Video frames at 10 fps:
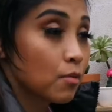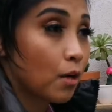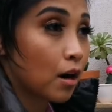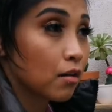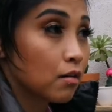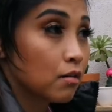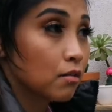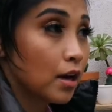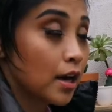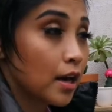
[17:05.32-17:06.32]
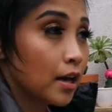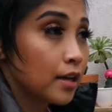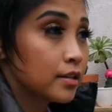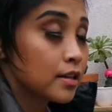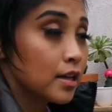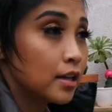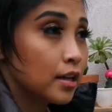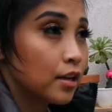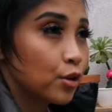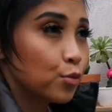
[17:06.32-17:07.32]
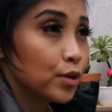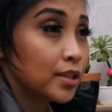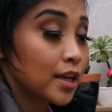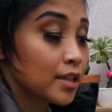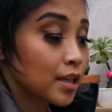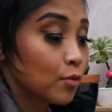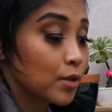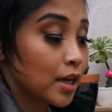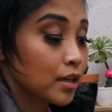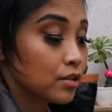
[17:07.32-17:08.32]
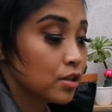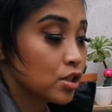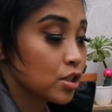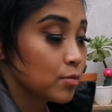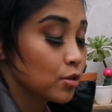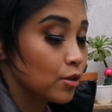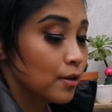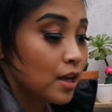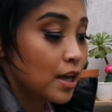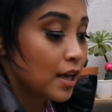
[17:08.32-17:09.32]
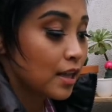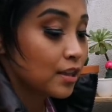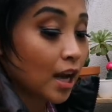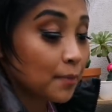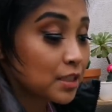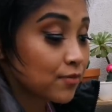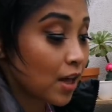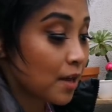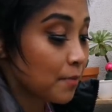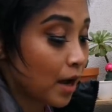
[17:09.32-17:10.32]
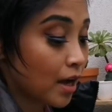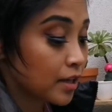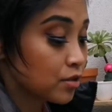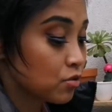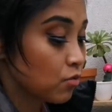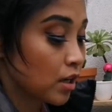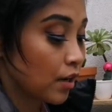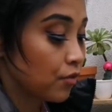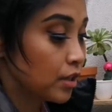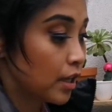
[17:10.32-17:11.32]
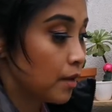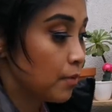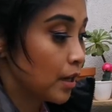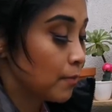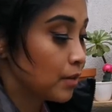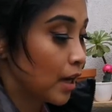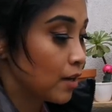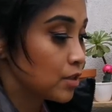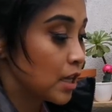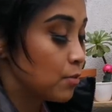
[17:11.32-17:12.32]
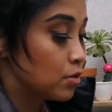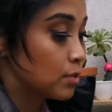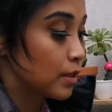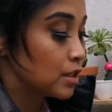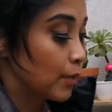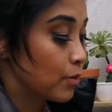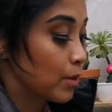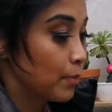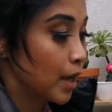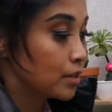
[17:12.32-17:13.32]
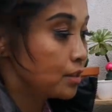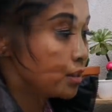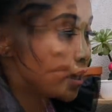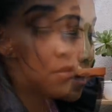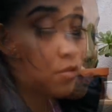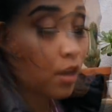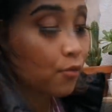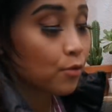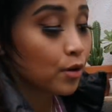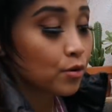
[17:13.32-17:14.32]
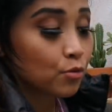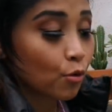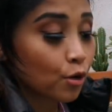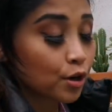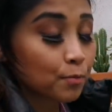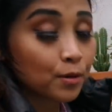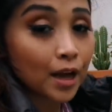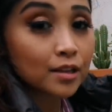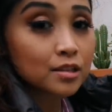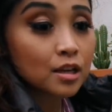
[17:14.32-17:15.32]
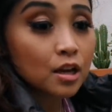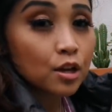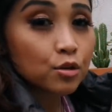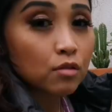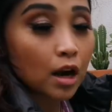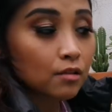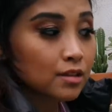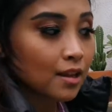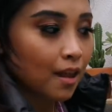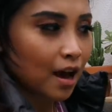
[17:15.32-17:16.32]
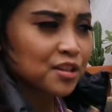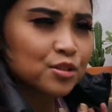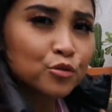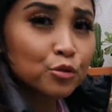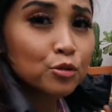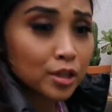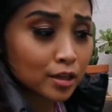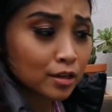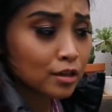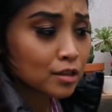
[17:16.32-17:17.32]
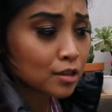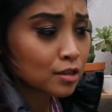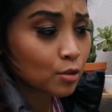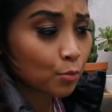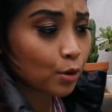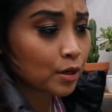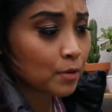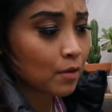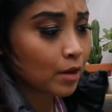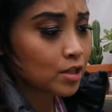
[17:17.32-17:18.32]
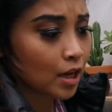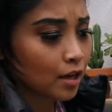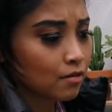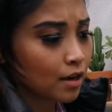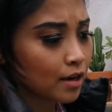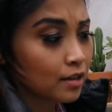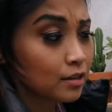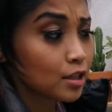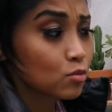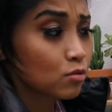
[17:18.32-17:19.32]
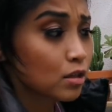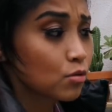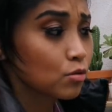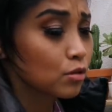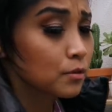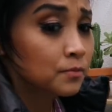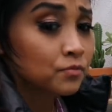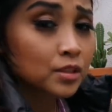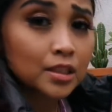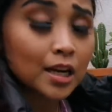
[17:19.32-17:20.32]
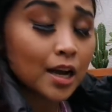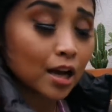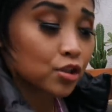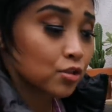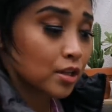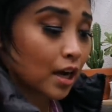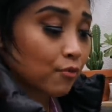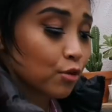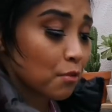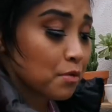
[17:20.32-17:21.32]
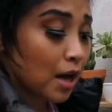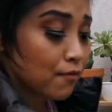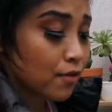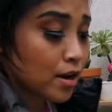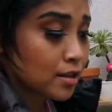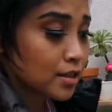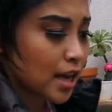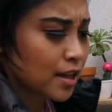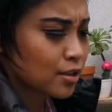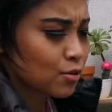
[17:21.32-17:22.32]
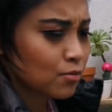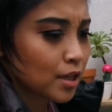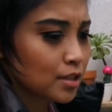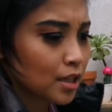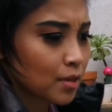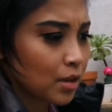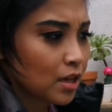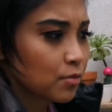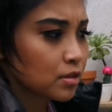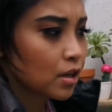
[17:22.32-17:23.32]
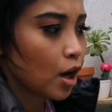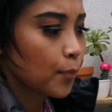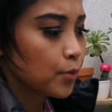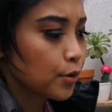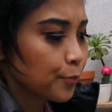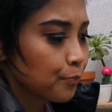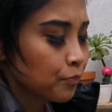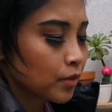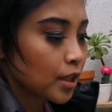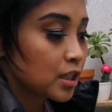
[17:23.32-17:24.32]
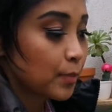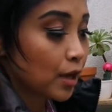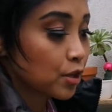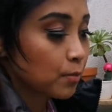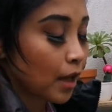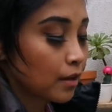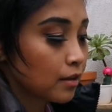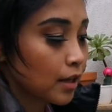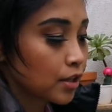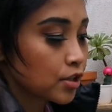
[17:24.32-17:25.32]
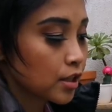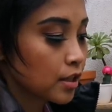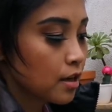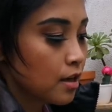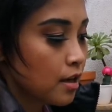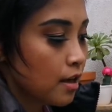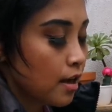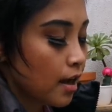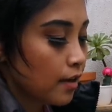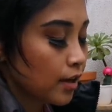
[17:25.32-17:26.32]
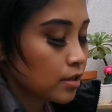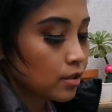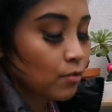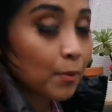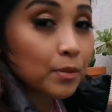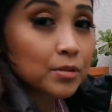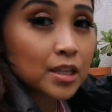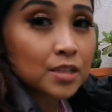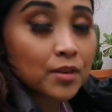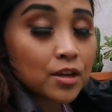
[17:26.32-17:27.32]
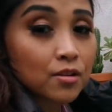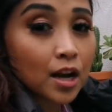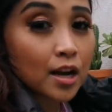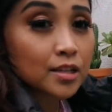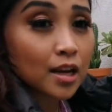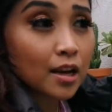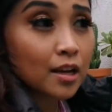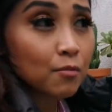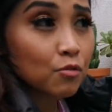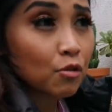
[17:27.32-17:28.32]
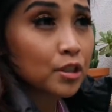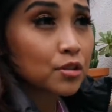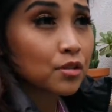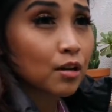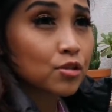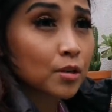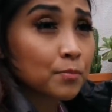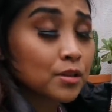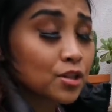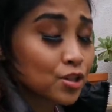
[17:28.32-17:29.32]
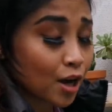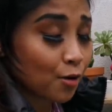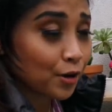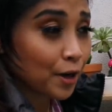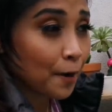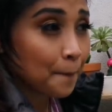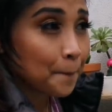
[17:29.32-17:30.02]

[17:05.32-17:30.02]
tomorrow, and in three days I'll be heading to Egypt. So Time is flying by. I do work every day, but I'm glad I was able to spend time with my plants today. To everyone who ordered plants throughout the last two years supporting me and my channel, and I think that's really cool that I actually have real plant friends, and it's so nice that I'm able to help you expand your plant collection. And that's gonna wrap up today's video, guys. I am going to now jump in the shower